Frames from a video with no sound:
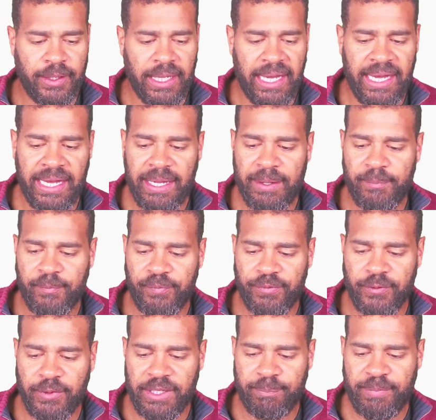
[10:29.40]
um,
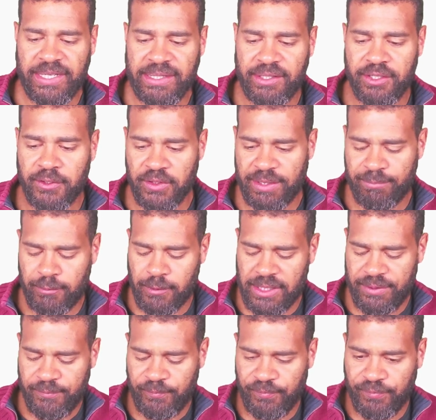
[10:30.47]
we're going to pick goal number one,